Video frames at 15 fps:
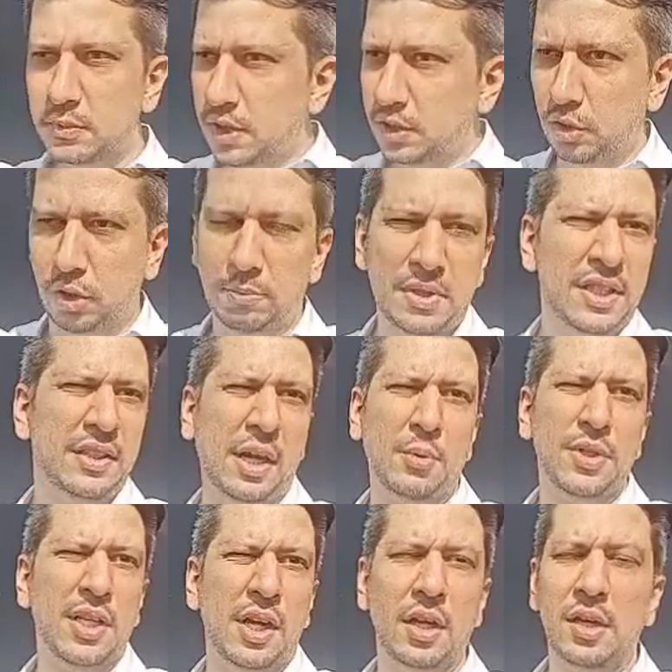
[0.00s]
in a
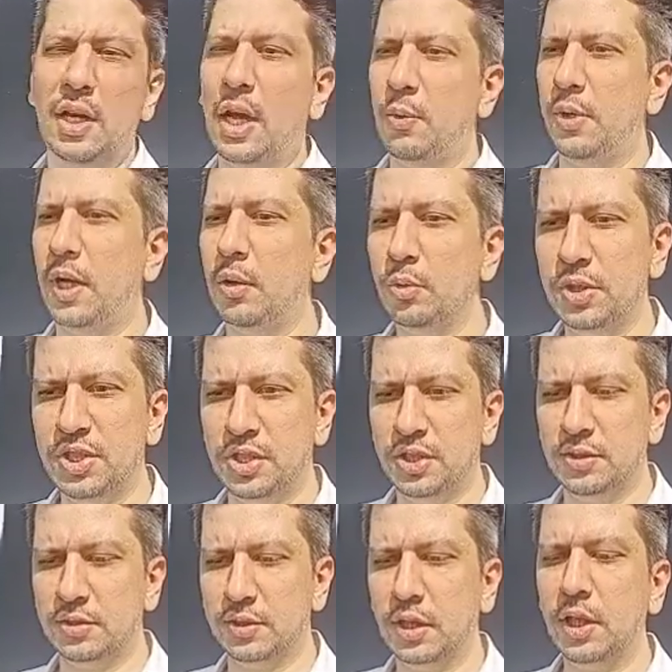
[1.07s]
military area, which
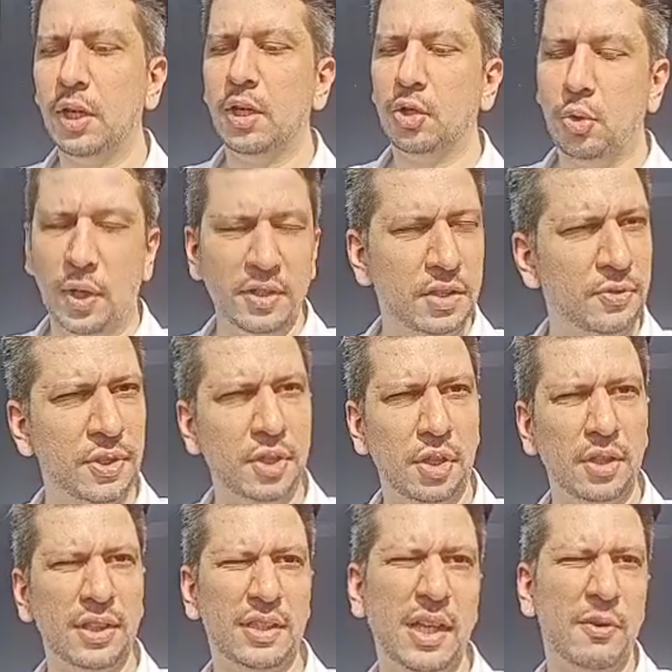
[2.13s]
is quite
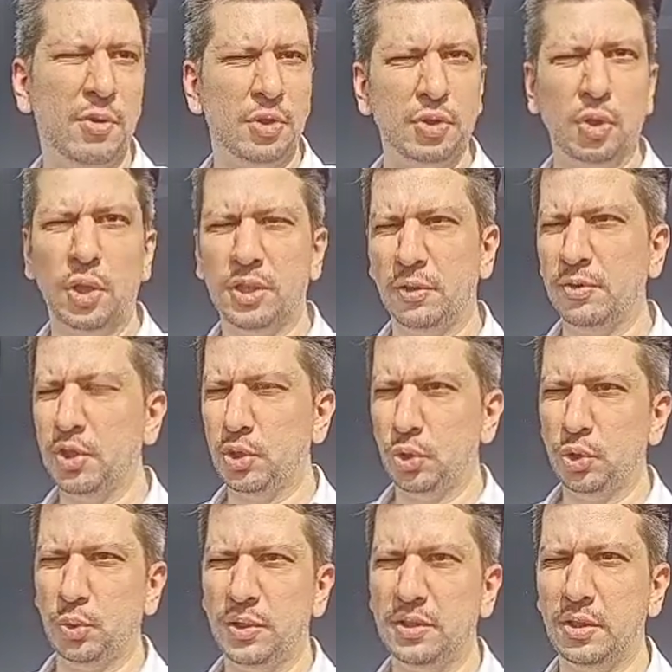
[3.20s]
difficult, and I have also a lot of
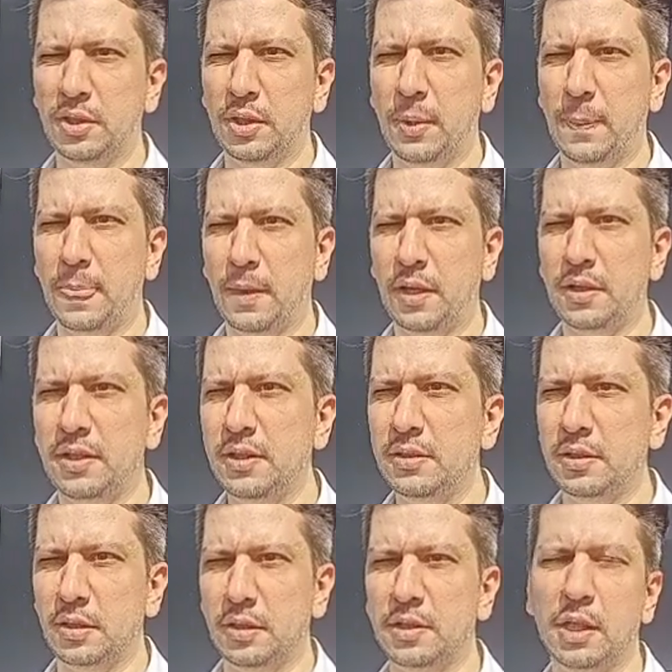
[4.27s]
issues with
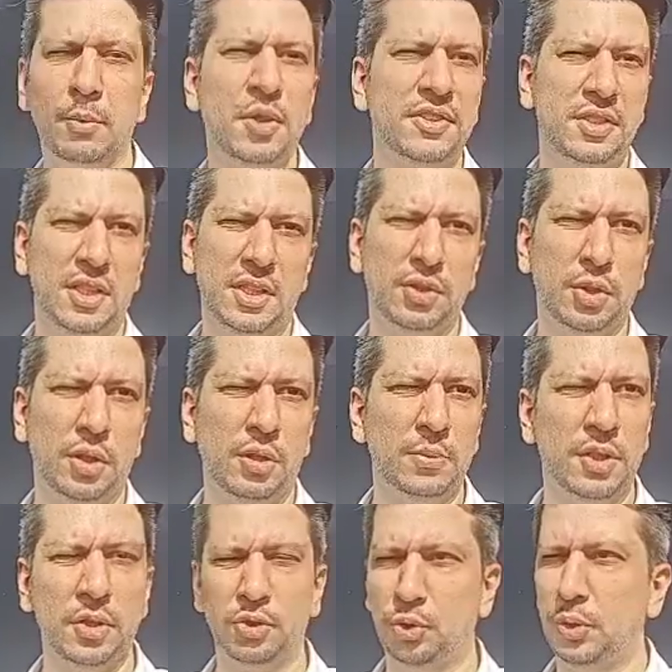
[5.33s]
heat thermal signature,
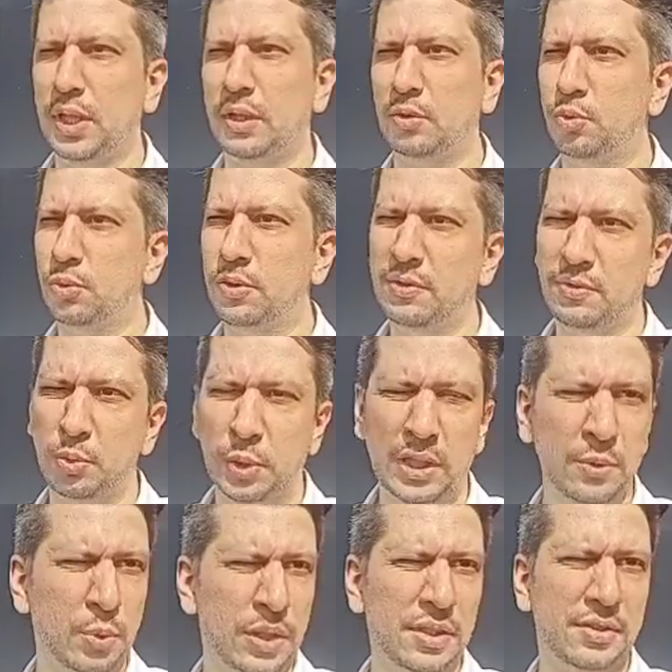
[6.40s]
because you can
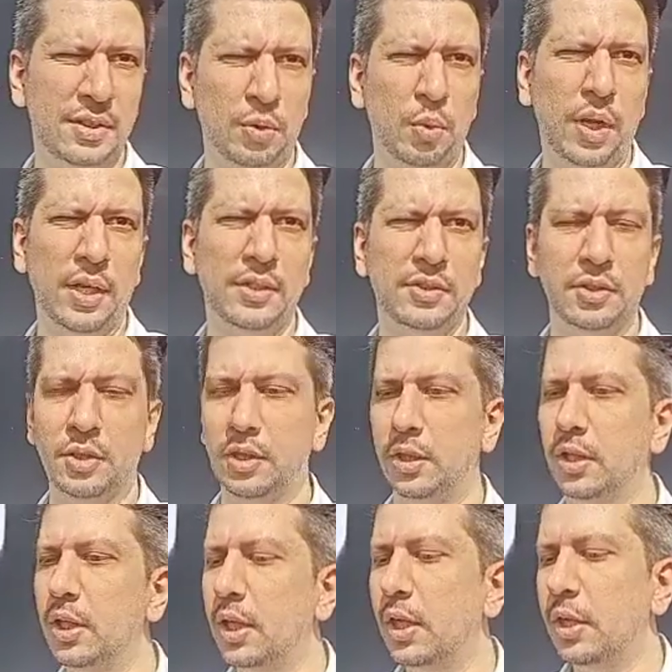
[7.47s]
really see where is
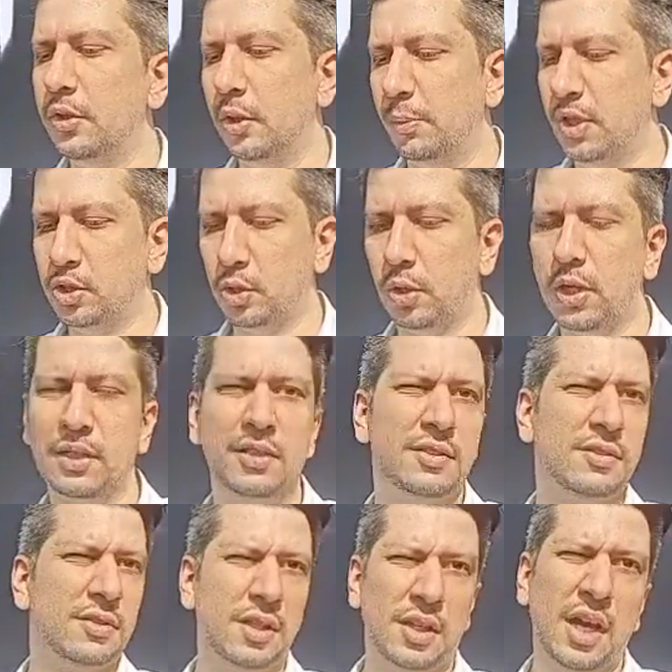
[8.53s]
the petrol, and
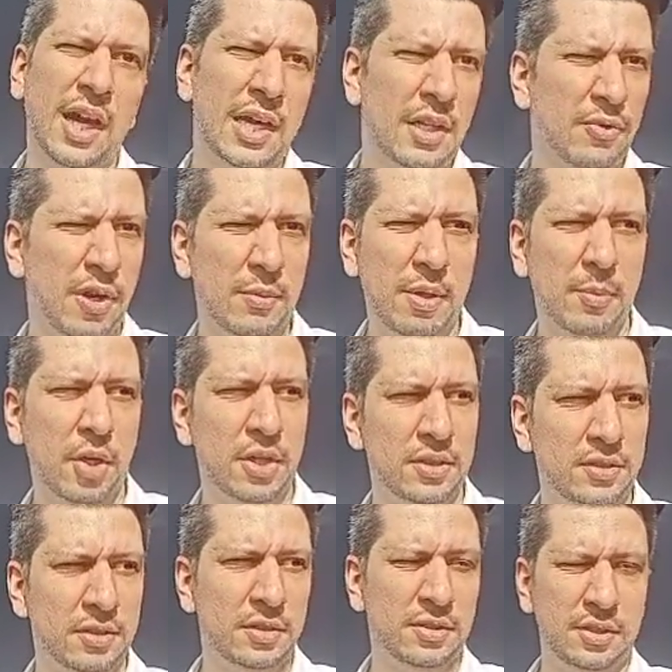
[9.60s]
it's highly flammable,
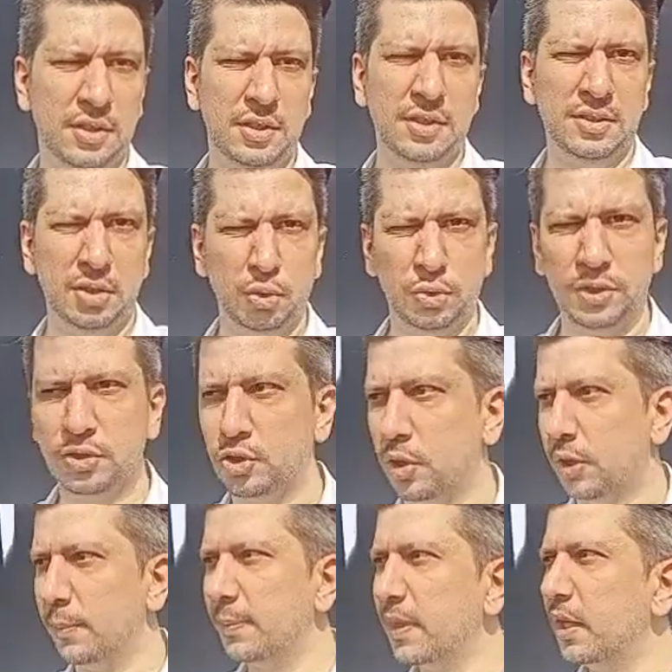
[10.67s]
it's easy to
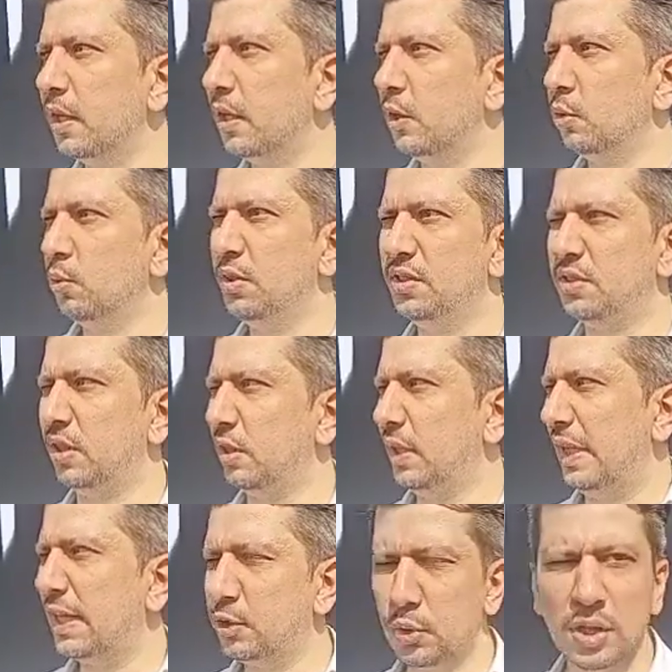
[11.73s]
destroy. With
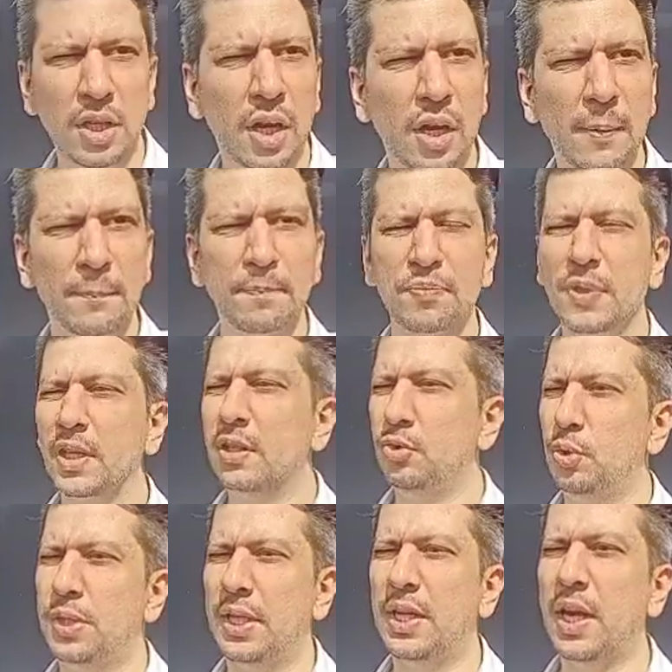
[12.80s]
electric car,
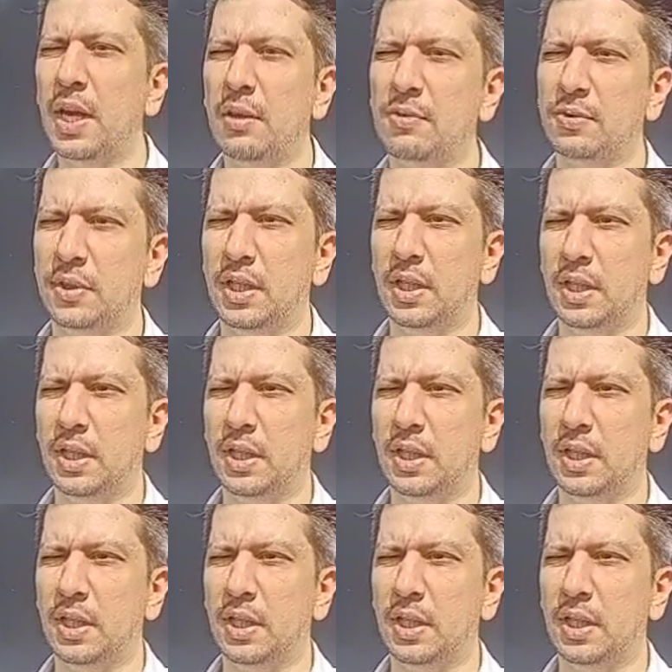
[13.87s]
you can have